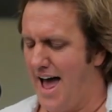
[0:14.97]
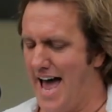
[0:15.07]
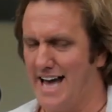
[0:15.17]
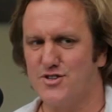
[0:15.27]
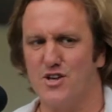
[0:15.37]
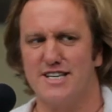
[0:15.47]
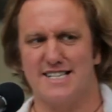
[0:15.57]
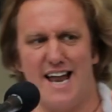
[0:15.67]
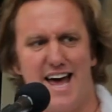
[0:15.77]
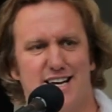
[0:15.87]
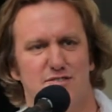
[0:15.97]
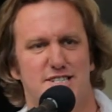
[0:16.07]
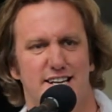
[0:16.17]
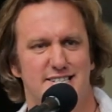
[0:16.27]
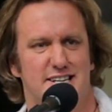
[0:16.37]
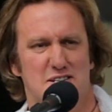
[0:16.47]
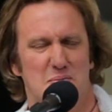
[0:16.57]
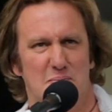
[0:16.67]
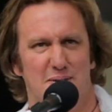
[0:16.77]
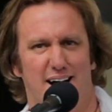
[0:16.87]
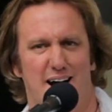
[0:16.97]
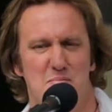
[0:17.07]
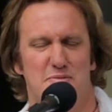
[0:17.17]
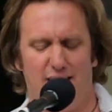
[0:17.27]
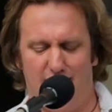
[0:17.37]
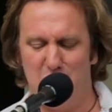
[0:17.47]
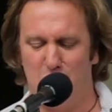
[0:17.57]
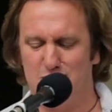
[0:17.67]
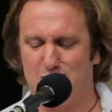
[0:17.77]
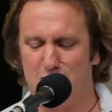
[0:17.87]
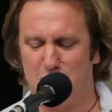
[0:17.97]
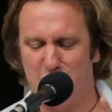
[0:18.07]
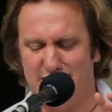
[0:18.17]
And this lack of cynicism that I want to sort of